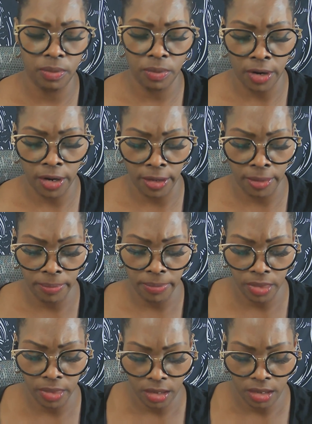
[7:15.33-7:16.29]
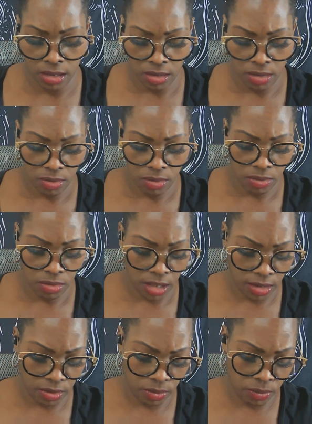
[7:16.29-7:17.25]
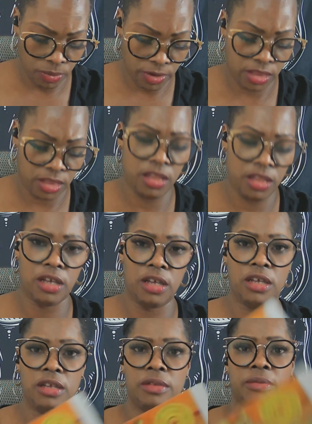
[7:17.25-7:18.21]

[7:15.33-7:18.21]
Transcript: all right? Like with the